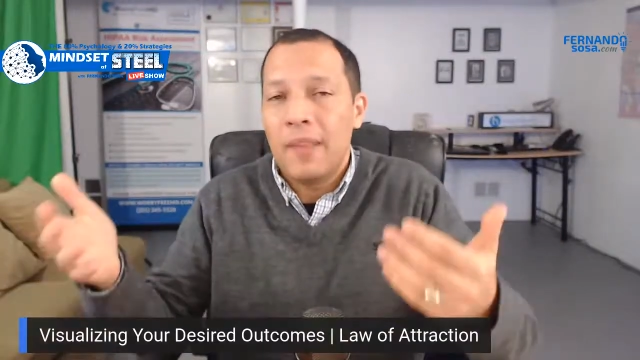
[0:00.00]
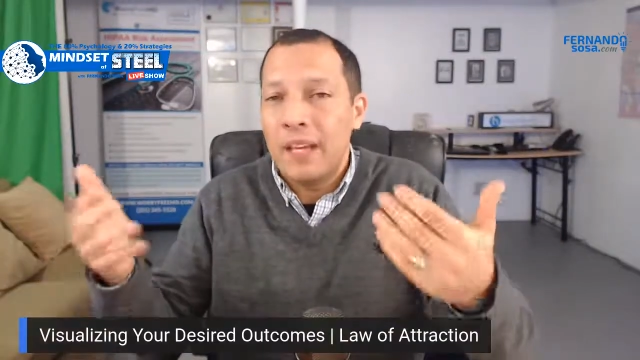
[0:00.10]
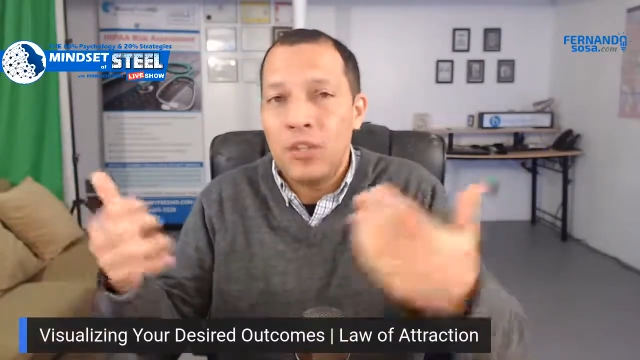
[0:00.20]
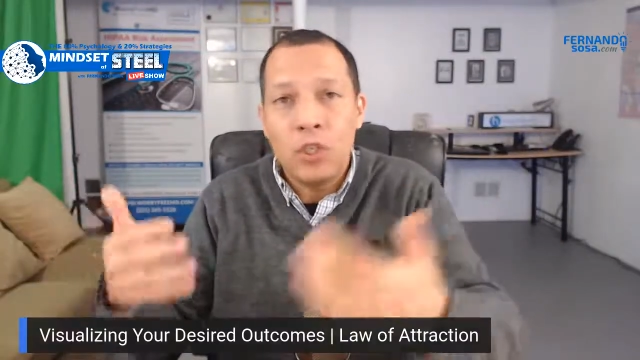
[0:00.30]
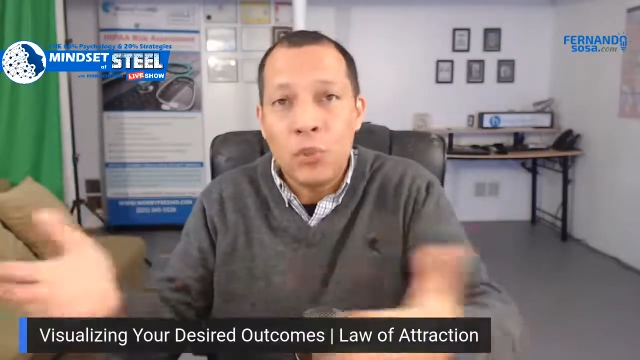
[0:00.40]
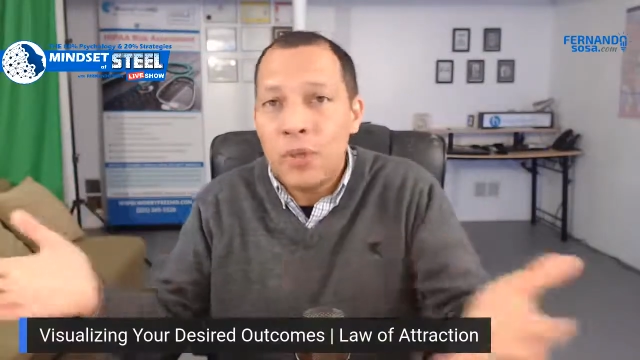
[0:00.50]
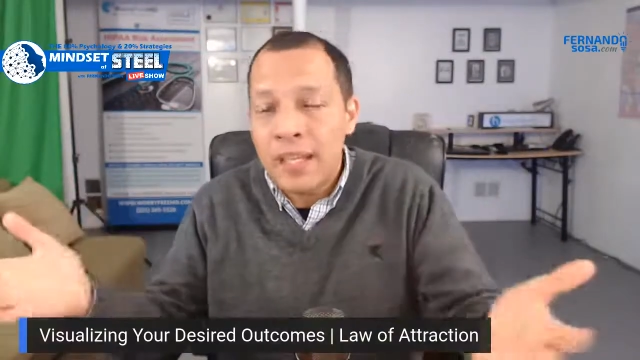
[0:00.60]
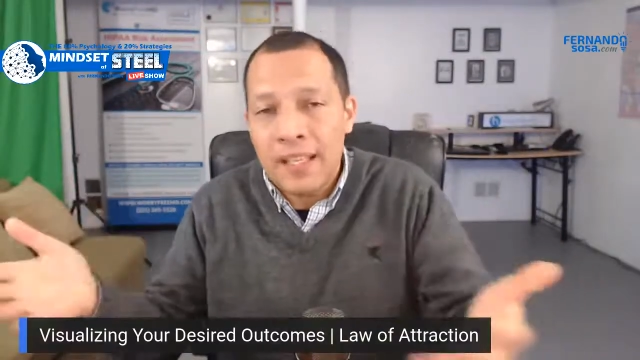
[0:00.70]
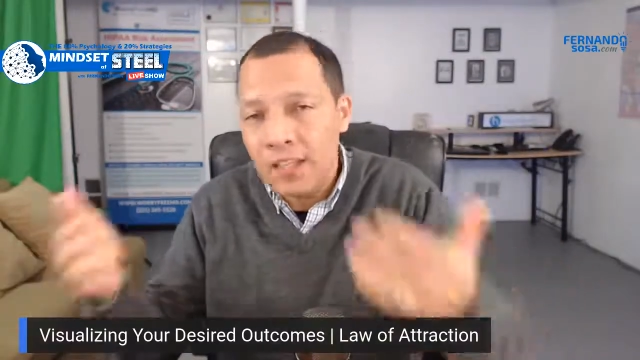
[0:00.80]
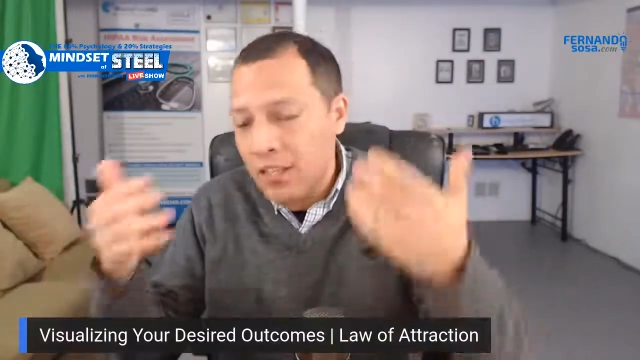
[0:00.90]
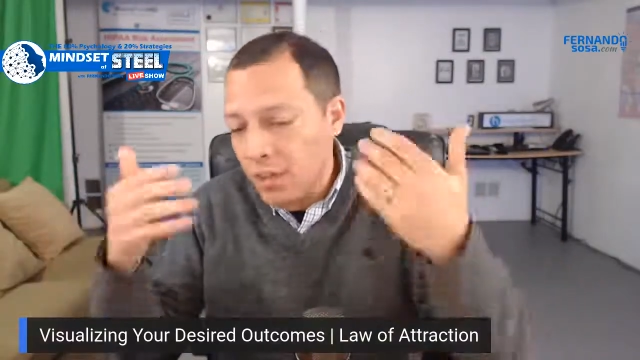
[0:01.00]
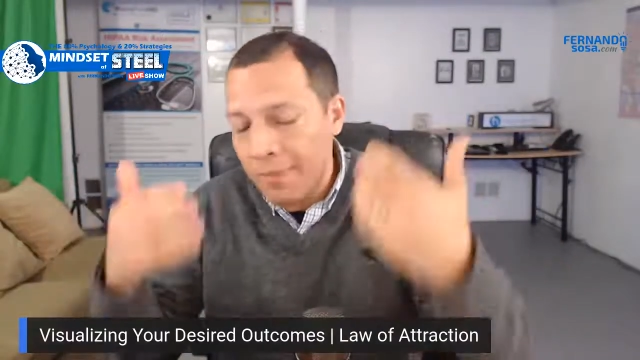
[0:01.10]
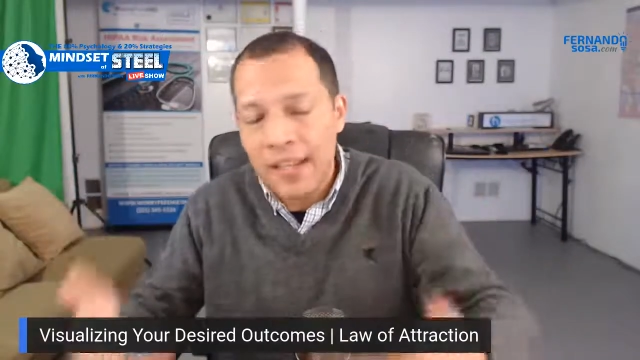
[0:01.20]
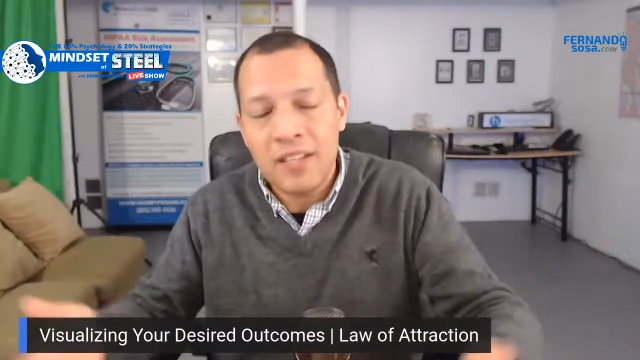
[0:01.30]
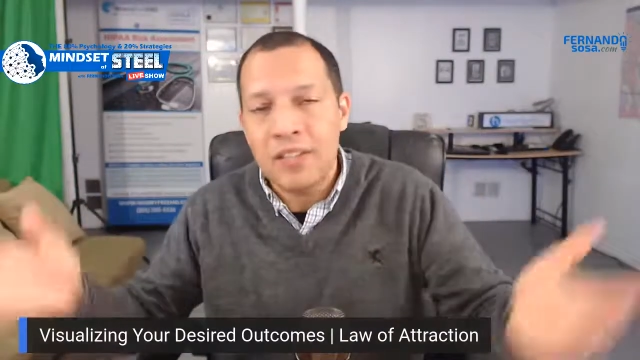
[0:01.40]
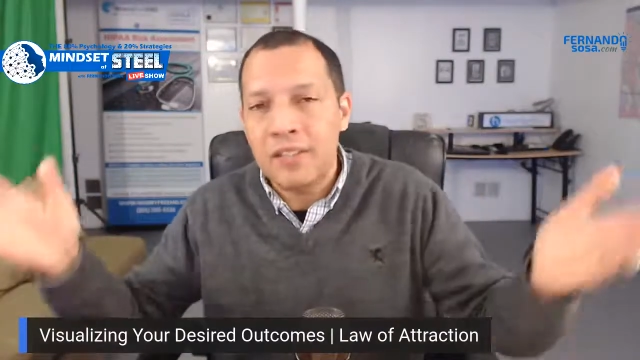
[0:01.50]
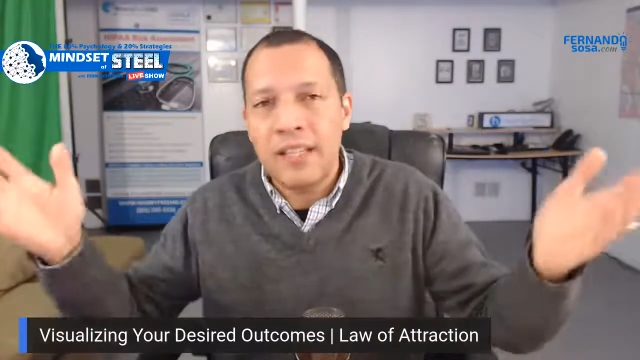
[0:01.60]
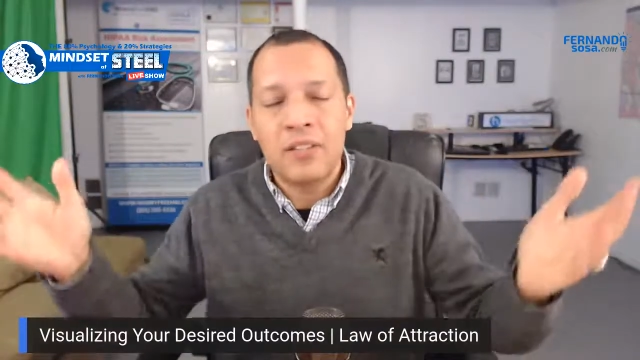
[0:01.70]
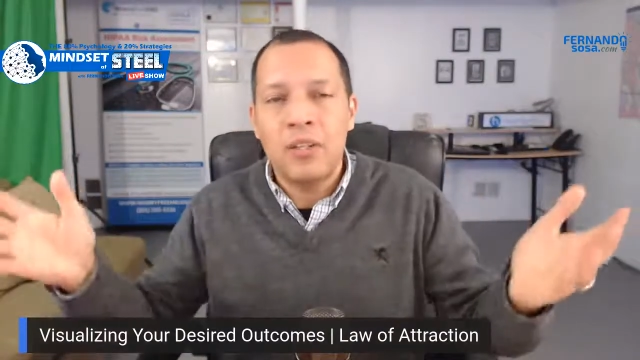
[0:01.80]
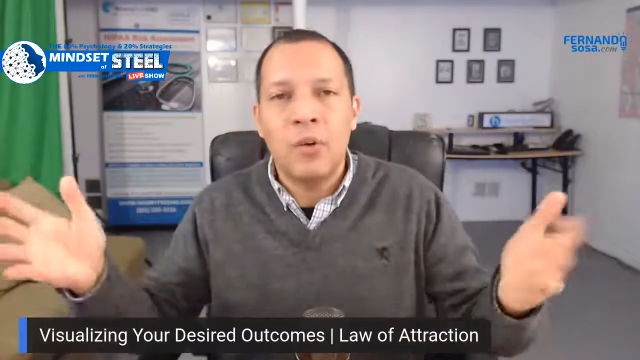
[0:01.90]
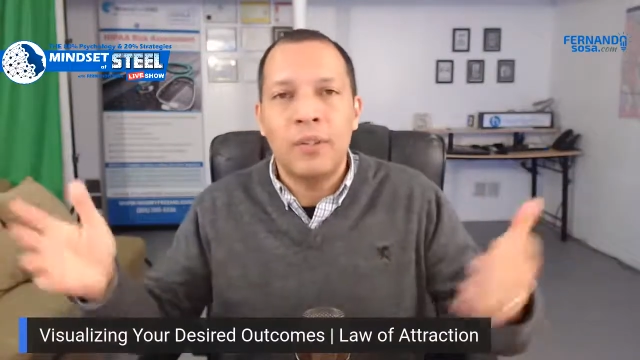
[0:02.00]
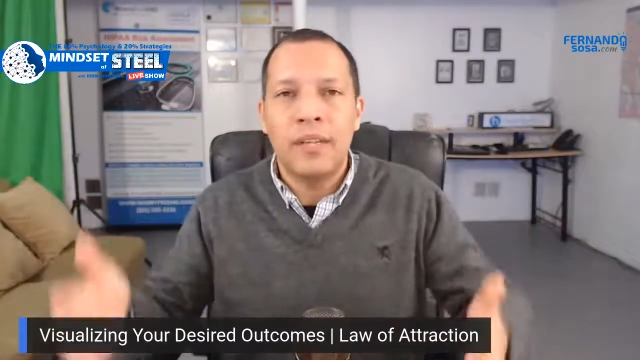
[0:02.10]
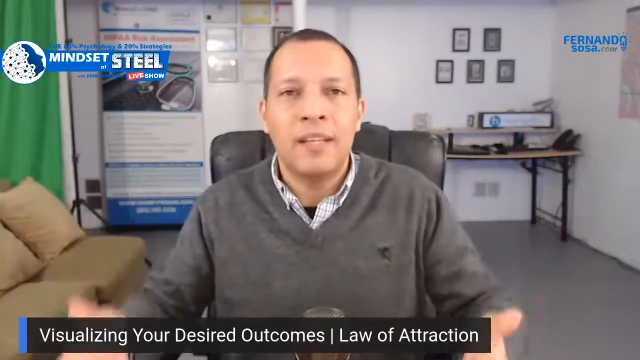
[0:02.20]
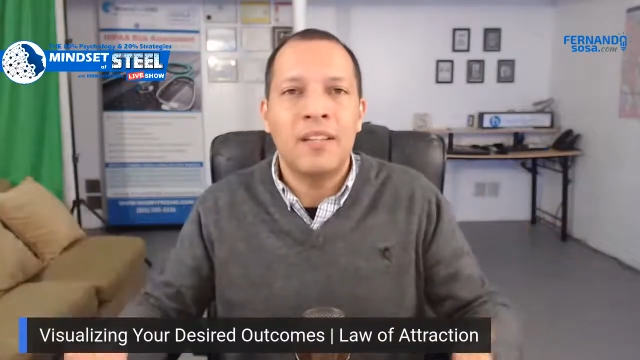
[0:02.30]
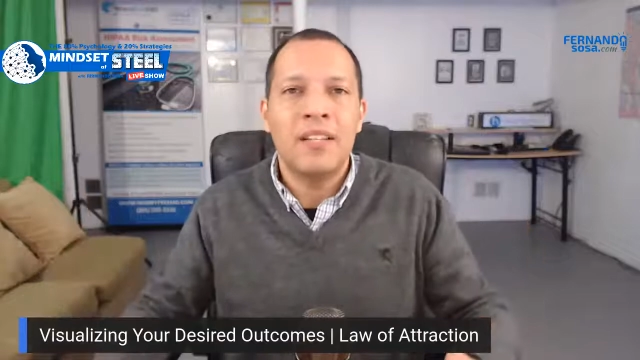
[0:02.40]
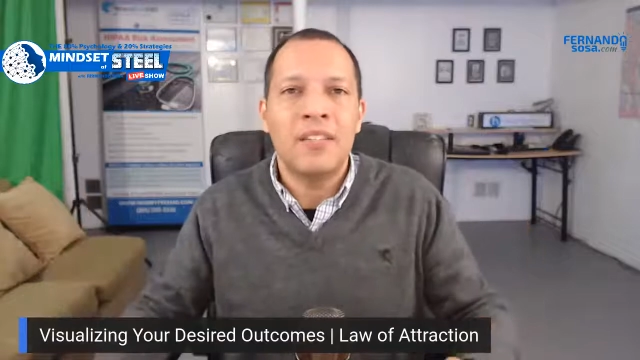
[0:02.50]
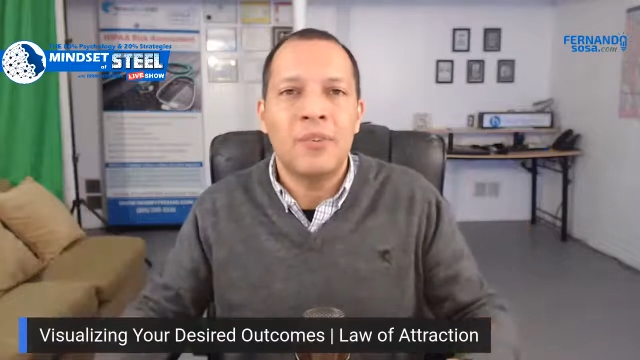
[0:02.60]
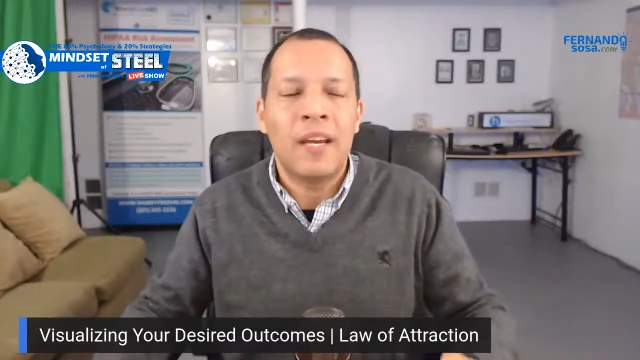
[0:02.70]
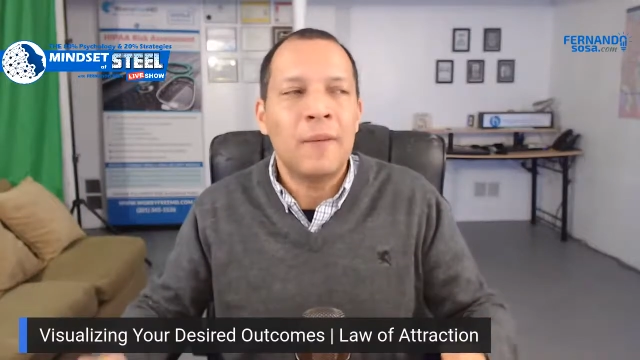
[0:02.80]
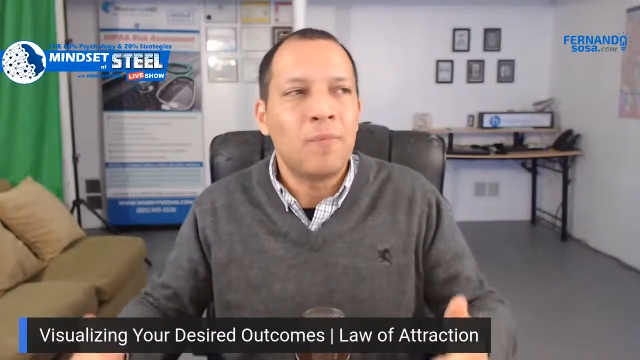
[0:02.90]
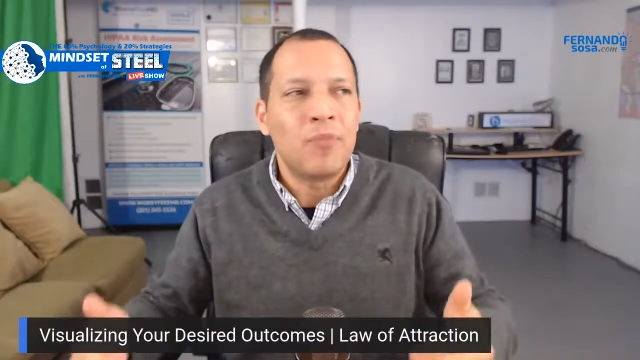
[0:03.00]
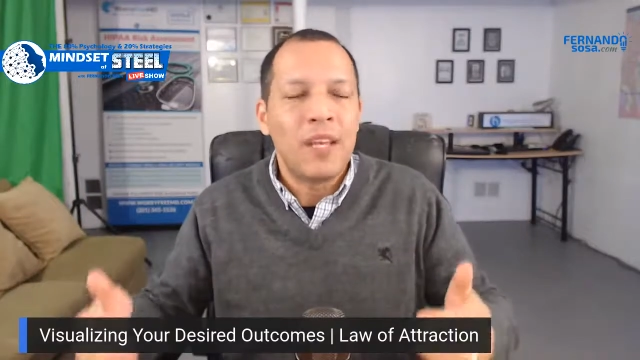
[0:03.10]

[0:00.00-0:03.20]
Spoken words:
and you're doing it, and then your body just lets go and does it, right?